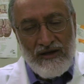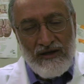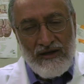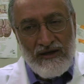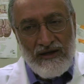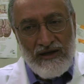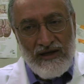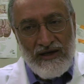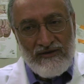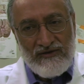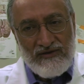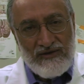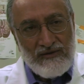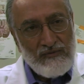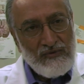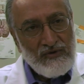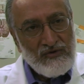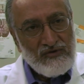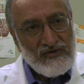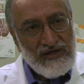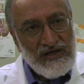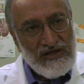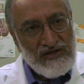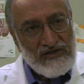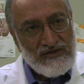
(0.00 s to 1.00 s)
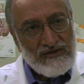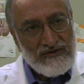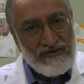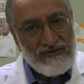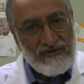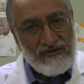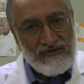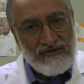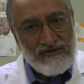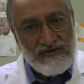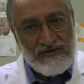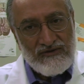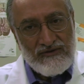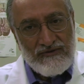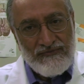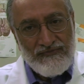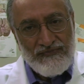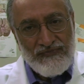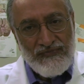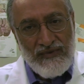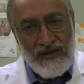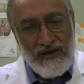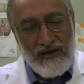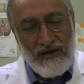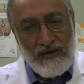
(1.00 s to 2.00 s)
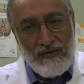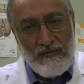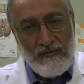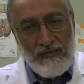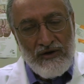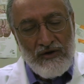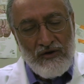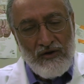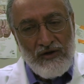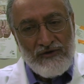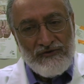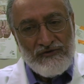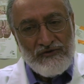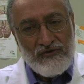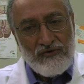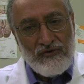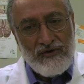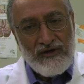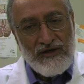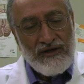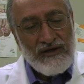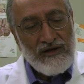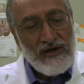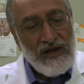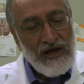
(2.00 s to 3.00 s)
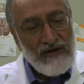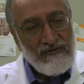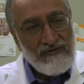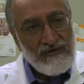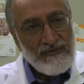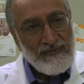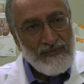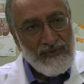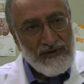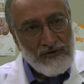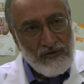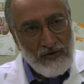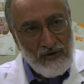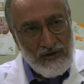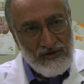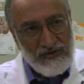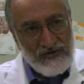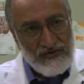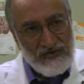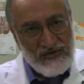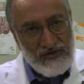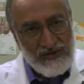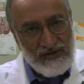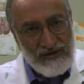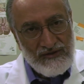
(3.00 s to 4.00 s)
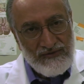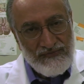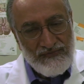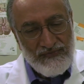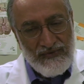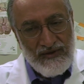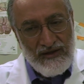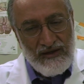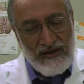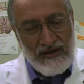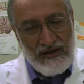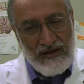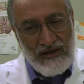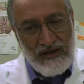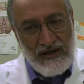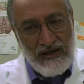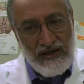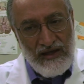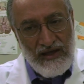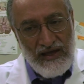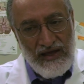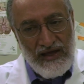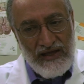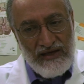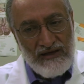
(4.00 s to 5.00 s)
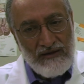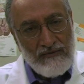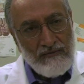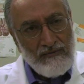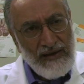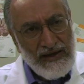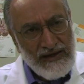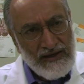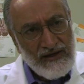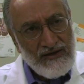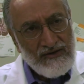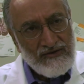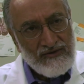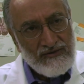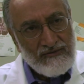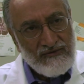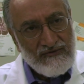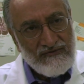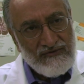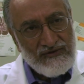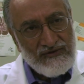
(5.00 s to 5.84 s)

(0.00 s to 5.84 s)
as in mutations, but also a novel pathology and a mechanism of